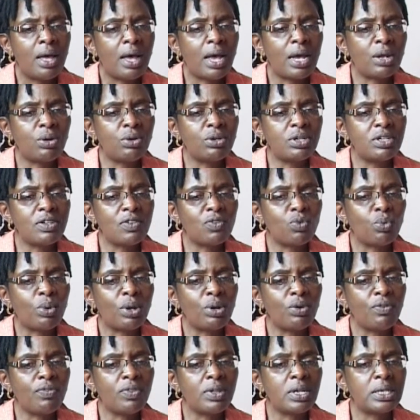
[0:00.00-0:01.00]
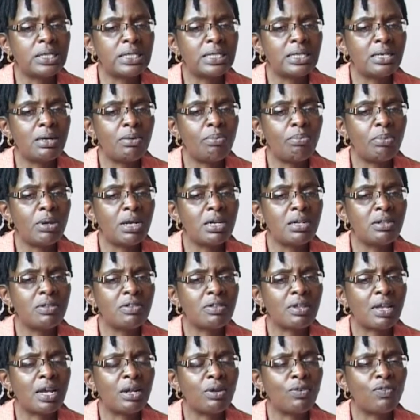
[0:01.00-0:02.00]
I noticed one of the
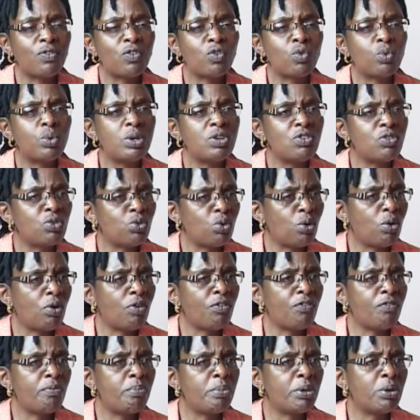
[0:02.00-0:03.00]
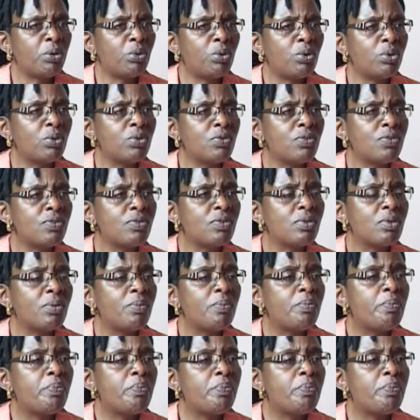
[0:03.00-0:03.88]
teammates kind of switched off because